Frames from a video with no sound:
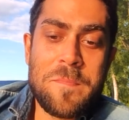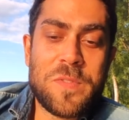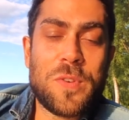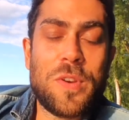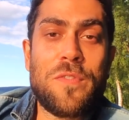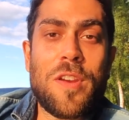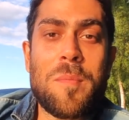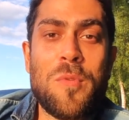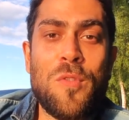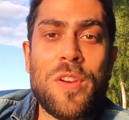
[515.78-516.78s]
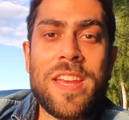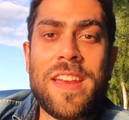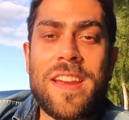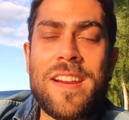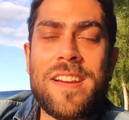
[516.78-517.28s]
So if you are moving
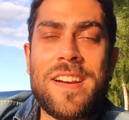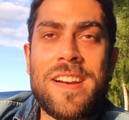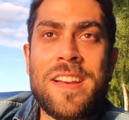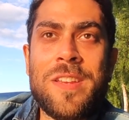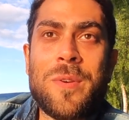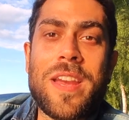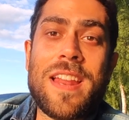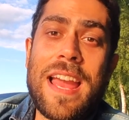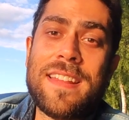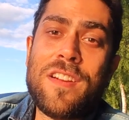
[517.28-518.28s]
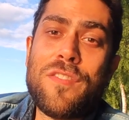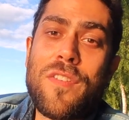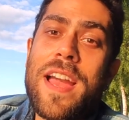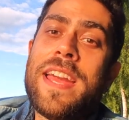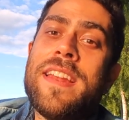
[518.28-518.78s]
here, you can either
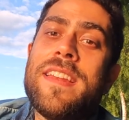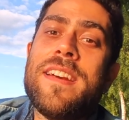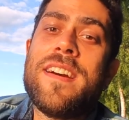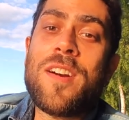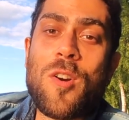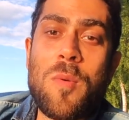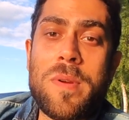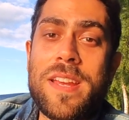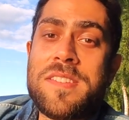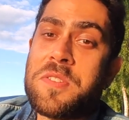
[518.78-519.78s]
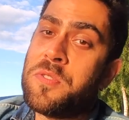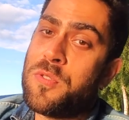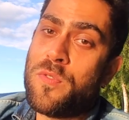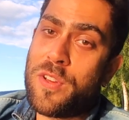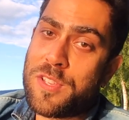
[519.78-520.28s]
find accommodation
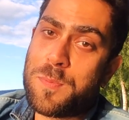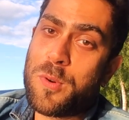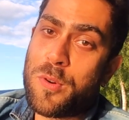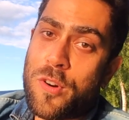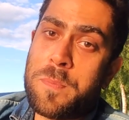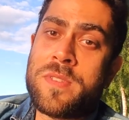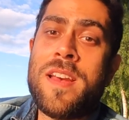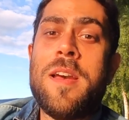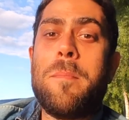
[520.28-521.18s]
through Facebook groups,